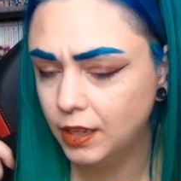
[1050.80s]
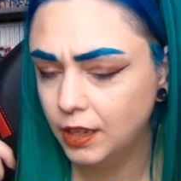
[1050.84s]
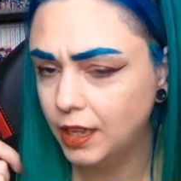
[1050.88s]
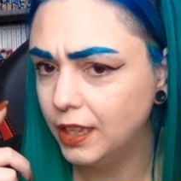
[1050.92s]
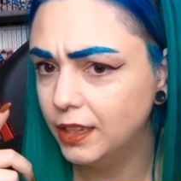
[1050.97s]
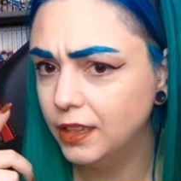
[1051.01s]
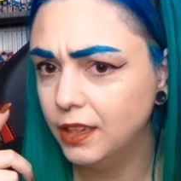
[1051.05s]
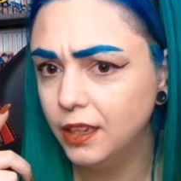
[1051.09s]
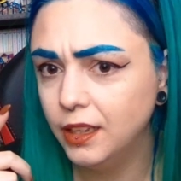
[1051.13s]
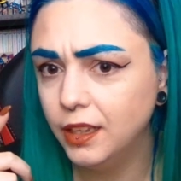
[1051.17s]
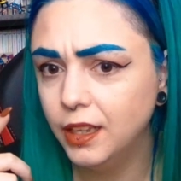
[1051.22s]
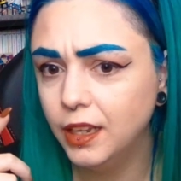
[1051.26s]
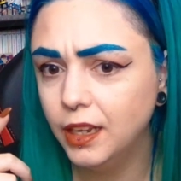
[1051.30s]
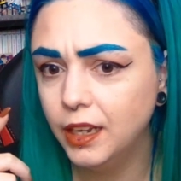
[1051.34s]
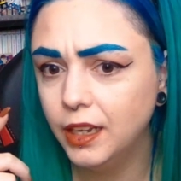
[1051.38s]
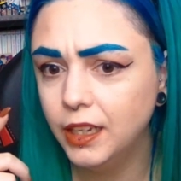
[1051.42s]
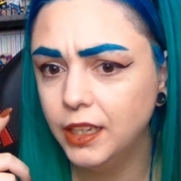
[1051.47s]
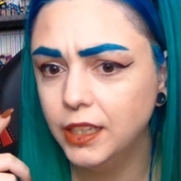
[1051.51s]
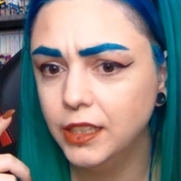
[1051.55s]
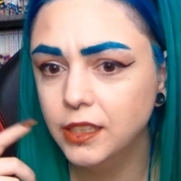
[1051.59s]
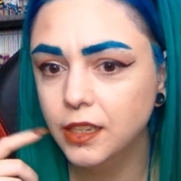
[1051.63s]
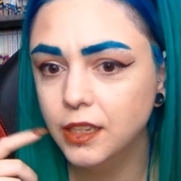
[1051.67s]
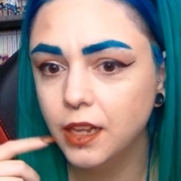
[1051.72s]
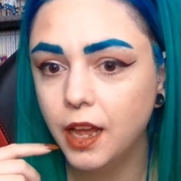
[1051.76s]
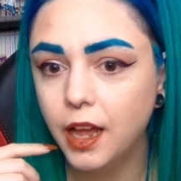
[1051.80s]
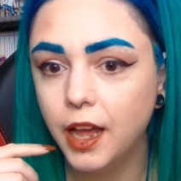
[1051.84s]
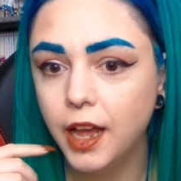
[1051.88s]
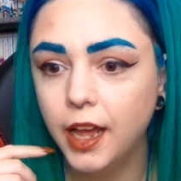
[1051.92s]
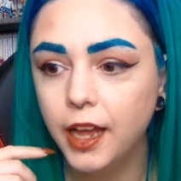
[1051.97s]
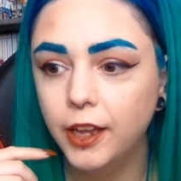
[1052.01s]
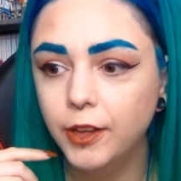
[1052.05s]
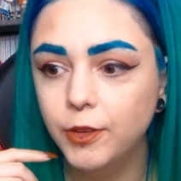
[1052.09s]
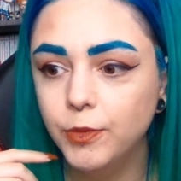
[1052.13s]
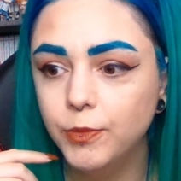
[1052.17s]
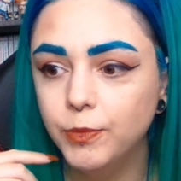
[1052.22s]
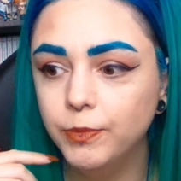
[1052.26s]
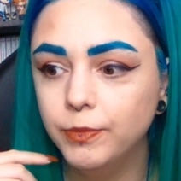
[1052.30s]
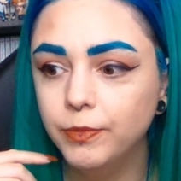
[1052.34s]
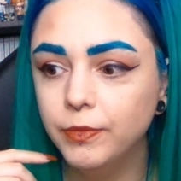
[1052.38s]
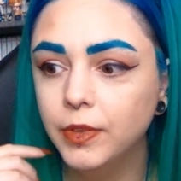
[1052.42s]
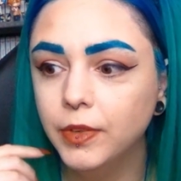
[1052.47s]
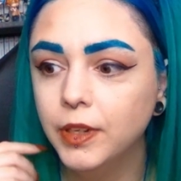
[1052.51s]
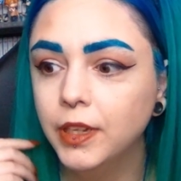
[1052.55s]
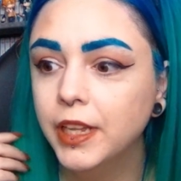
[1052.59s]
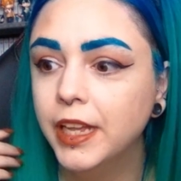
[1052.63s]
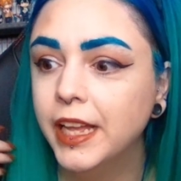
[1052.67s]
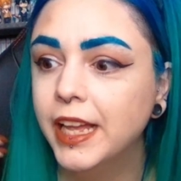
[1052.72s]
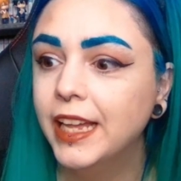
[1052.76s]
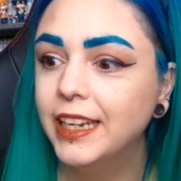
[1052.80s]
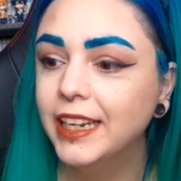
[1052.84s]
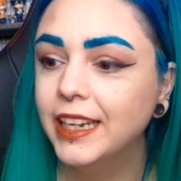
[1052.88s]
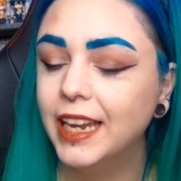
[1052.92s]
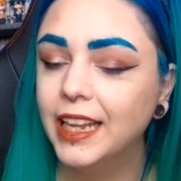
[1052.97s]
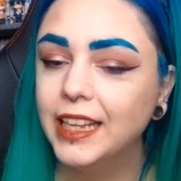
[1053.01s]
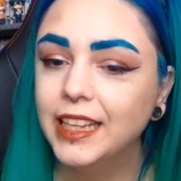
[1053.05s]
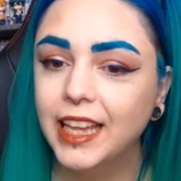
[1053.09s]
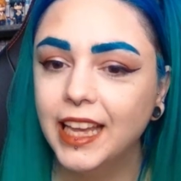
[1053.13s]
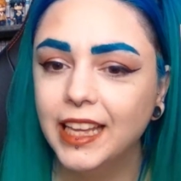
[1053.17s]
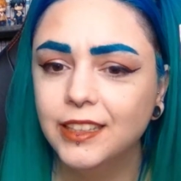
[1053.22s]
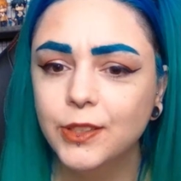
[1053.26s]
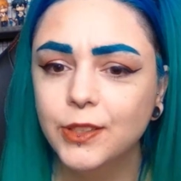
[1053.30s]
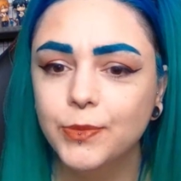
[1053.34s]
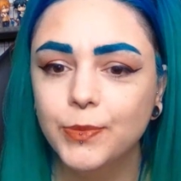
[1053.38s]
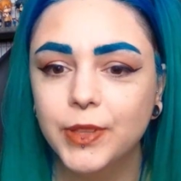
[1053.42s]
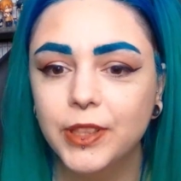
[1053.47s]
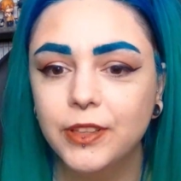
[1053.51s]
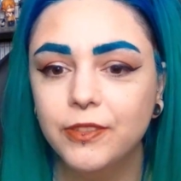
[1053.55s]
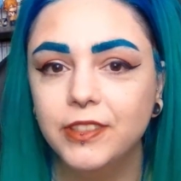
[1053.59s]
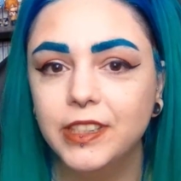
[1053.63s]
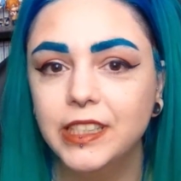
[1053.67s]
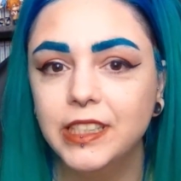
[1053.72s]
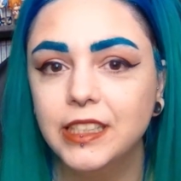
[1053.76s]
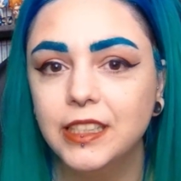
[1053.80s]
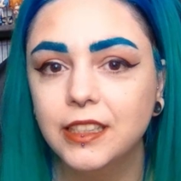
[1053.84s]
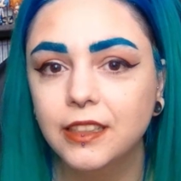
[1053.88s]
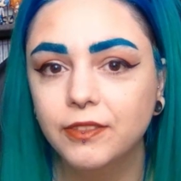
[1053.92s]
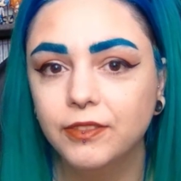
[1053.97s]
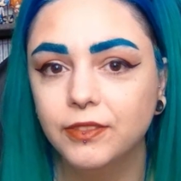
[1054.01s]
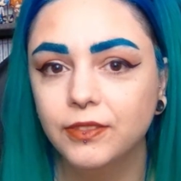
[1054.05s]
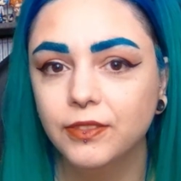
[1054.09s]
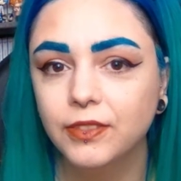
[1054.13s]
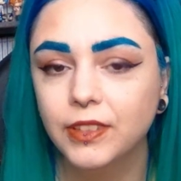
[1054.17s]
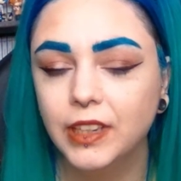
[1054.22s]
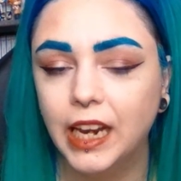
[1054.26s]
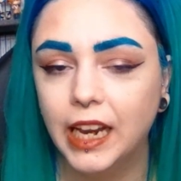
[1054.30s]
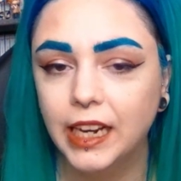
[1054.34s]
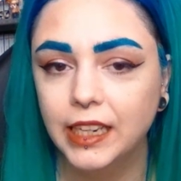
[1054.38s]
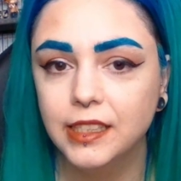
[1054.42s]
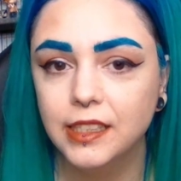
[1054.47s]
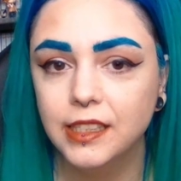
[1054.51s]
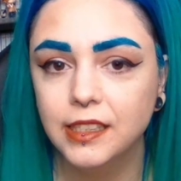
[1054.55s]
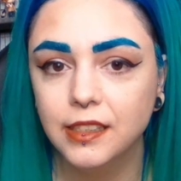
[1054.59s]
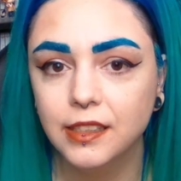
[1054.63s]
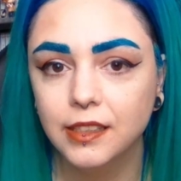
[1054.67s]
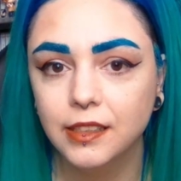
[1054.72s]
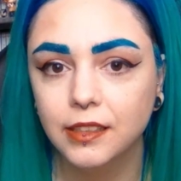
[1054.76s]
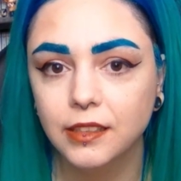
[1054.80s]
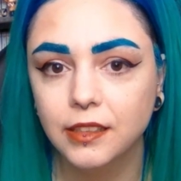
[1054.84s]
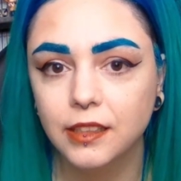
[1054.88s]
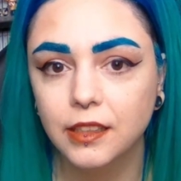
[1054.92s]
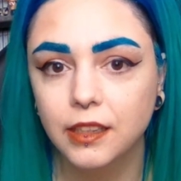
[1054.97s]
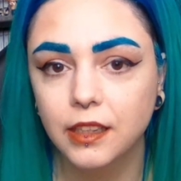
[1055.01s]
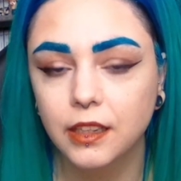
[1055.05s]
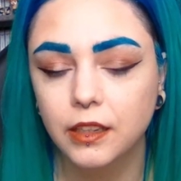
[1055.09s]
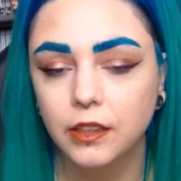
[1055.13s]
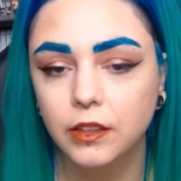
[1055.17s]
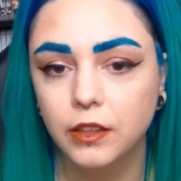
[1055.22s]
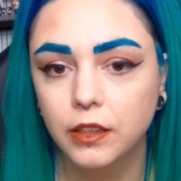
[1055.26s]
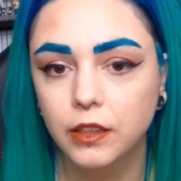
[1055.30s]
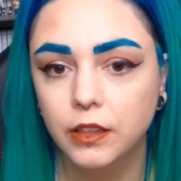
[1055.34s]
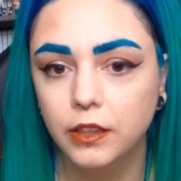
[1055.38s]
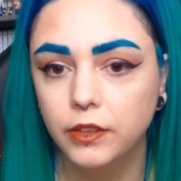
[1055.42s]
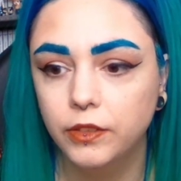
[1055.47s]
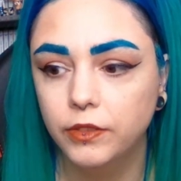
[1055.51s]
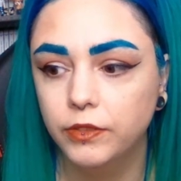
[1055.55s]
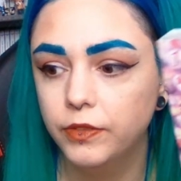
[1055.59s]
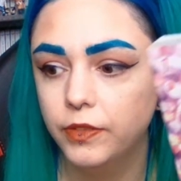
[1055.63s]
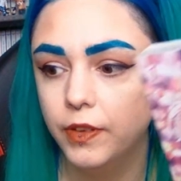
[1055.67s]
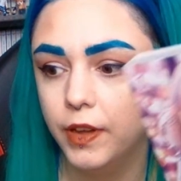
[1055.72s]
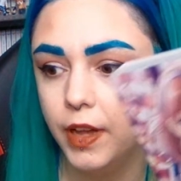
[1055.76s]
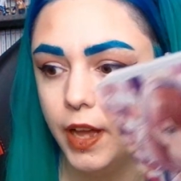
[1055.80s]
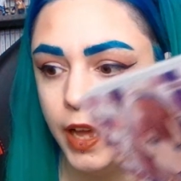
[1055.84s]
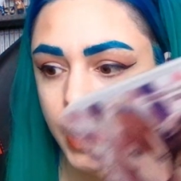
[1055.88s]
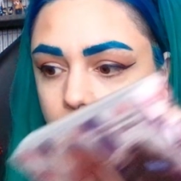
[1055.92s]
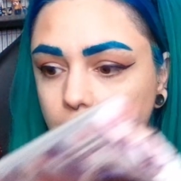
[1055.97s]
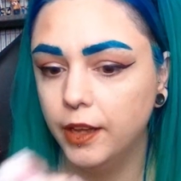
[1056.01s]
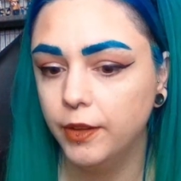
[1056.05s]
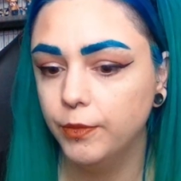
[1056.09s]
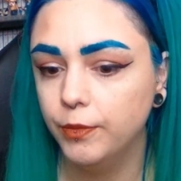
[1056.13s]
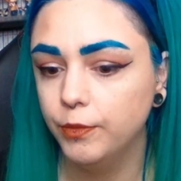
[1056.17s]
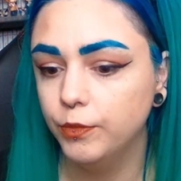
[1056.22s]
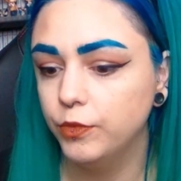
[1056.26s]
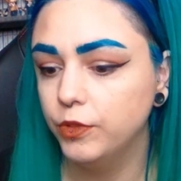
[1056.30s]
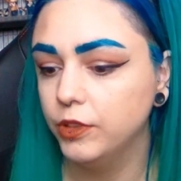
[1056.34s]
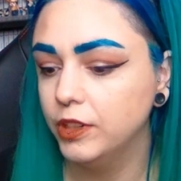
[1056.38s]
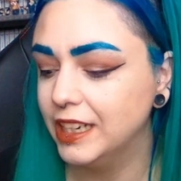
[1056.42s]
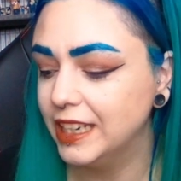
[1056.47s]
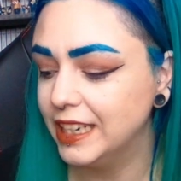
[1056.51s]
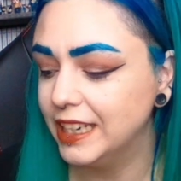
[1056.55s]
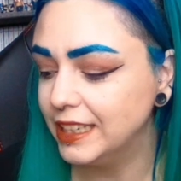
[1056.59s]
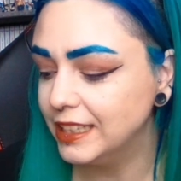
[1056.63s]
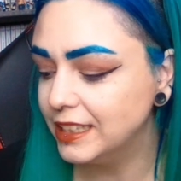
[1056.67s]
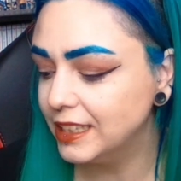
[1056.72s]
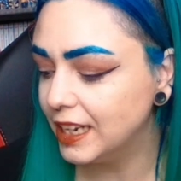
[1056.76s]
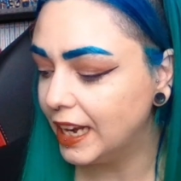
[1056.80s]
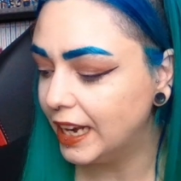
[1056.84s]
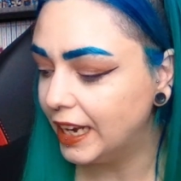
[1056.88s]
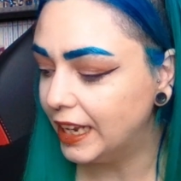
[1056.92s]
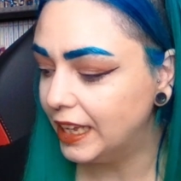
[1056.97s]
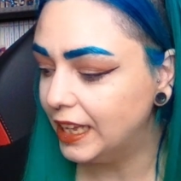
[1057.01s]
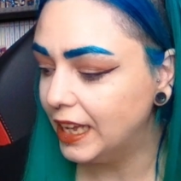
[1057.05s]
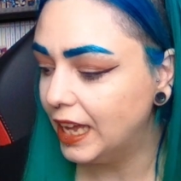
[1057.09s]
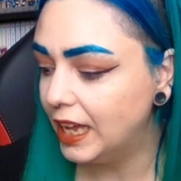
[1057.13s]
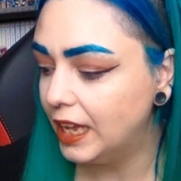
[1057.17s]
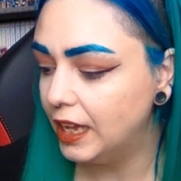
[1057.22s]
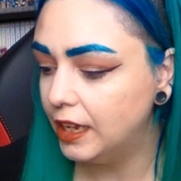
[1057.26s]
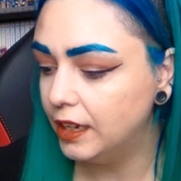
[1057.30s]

I think it is. Like, yeah, some of the recent licenses that they've released, like,